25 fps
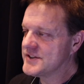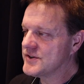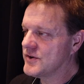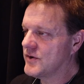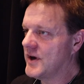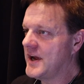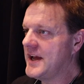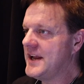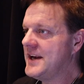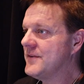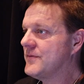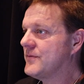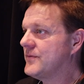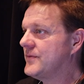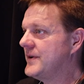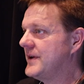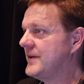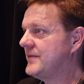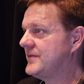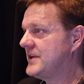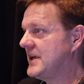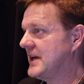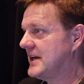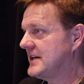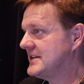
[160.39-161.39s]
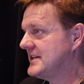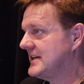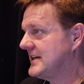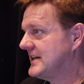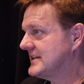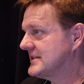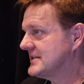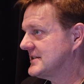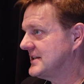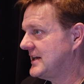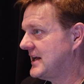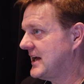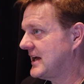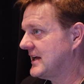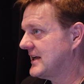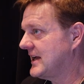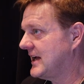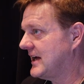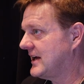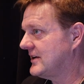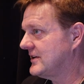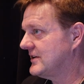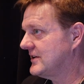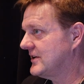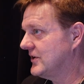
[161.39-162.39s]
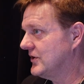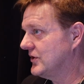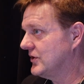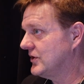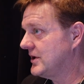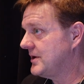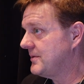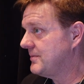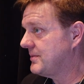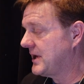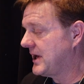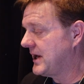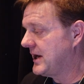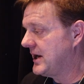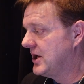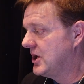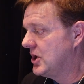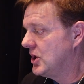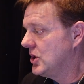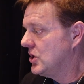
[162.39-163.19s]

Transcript: It's great if, if Deontay gets the knockout early, but